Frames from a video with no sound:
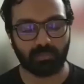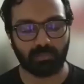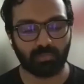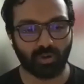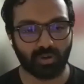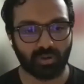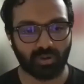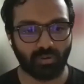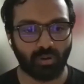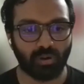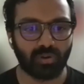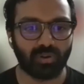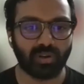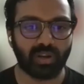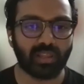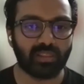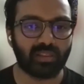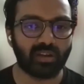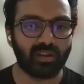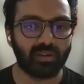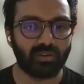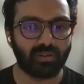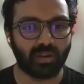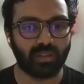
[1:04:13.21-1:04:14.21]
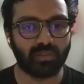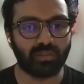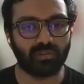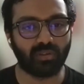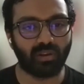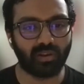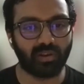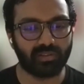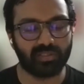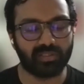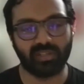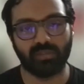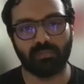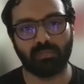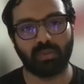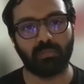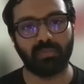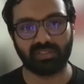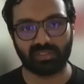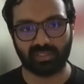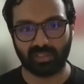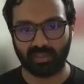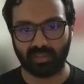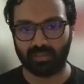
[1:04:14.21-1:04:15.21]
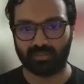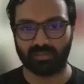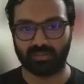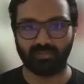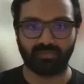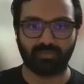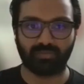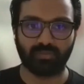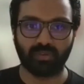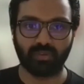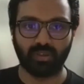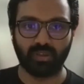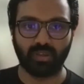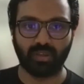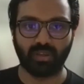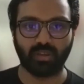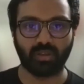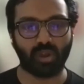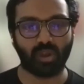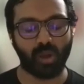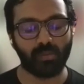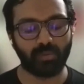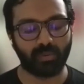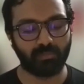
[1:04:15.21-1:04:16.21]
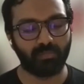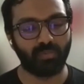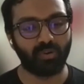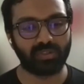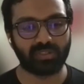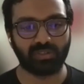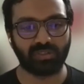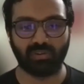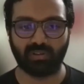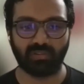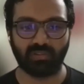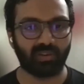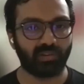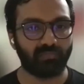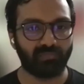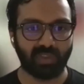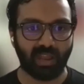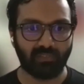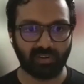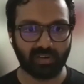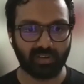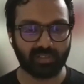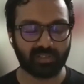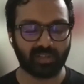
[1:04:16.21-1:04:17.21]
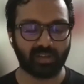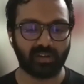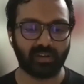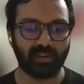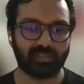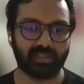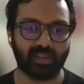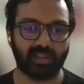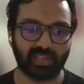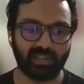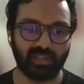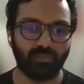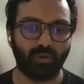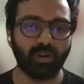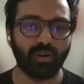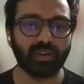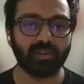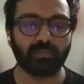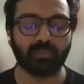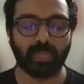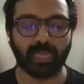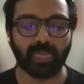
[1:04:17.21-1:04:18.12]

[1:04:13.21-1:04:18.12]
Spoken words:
it all together into an anthology, maybe a series of comic books or whatever. We haven't decided exactly what.